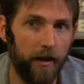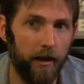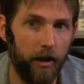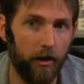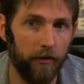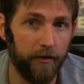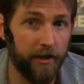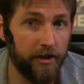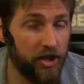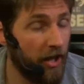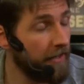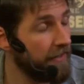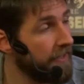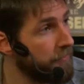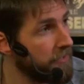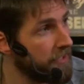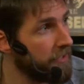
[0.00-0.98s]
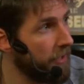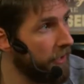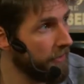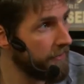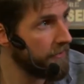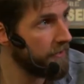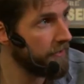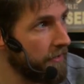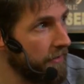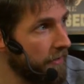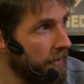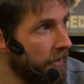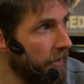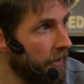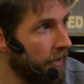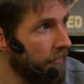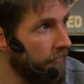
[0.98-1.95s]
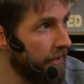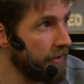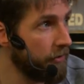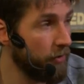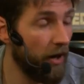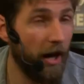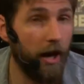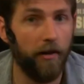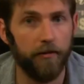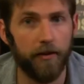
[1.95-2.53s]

of each item slot that you have,